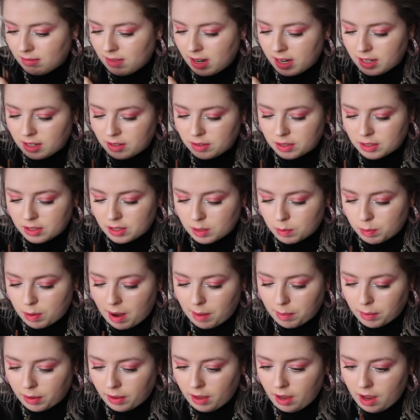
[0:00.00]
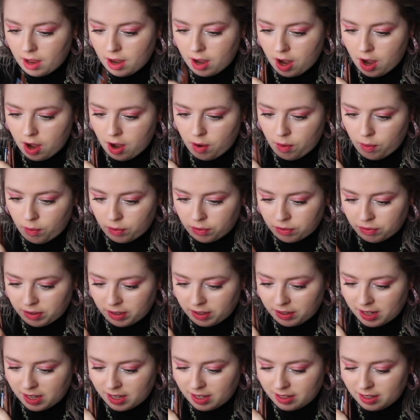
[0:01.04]
I know this is probably not
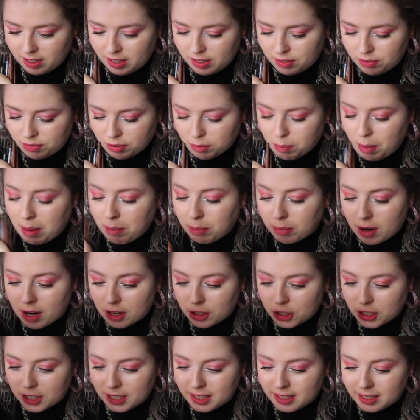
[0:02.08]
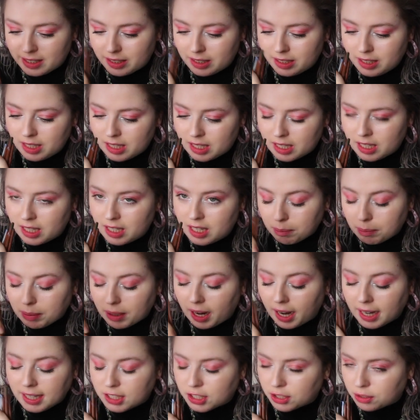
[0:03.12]
very good for my brushes
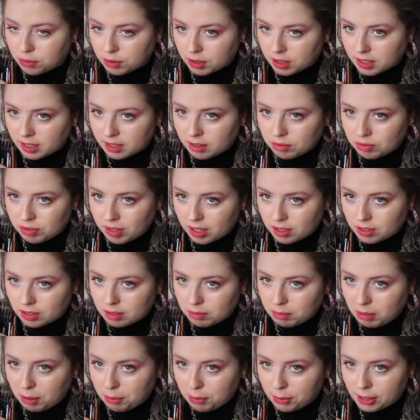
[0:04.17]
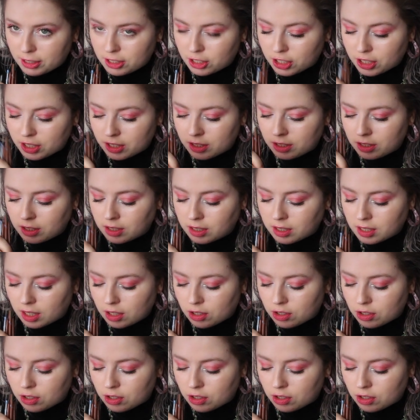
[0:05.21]
but I don't really invest in my brushes.